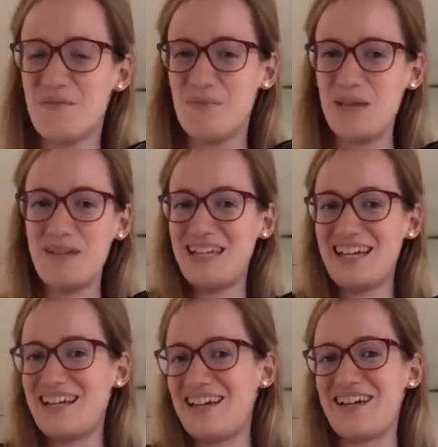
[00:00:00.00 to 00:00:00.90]
Maybe
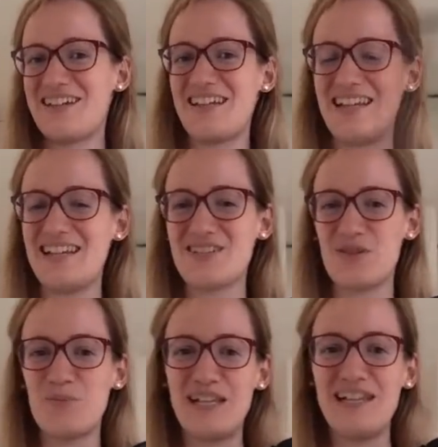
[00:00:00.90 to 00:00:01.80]
uh, it is
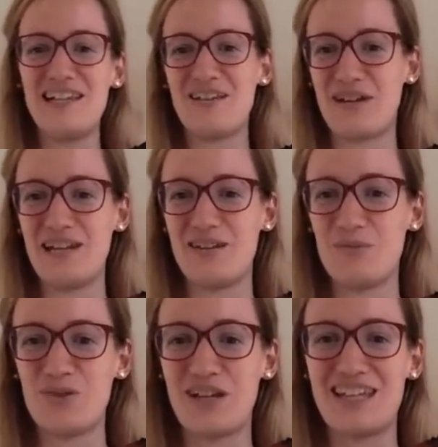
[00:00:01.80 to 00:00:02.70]
completely random
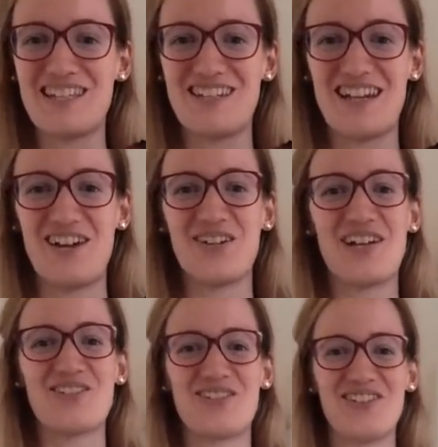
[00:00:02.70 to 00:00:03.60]
who gets a shout
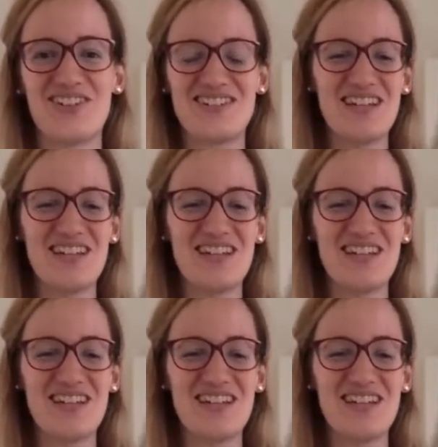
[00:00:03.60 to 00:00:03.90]
out or not.